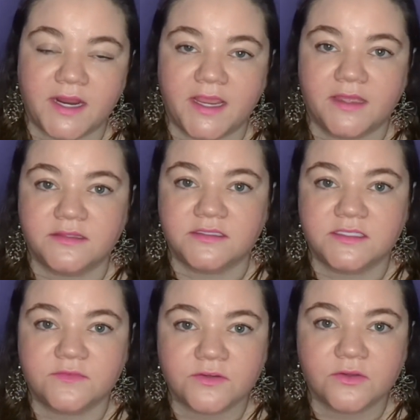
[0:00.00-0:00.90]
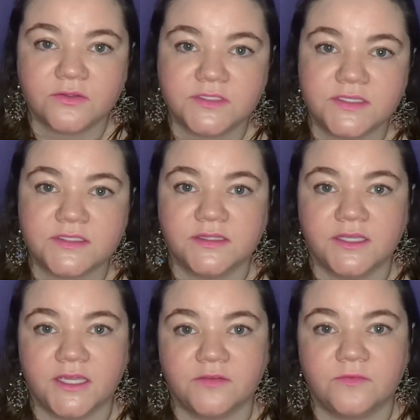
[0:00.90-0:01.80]
and the difficulties in
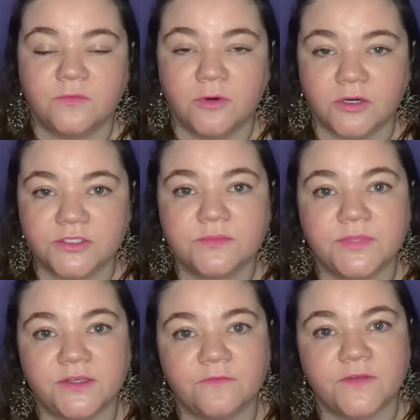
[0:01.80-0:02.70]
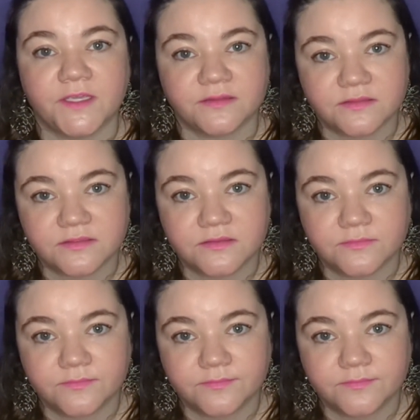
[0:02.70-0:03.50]
life were to be faced.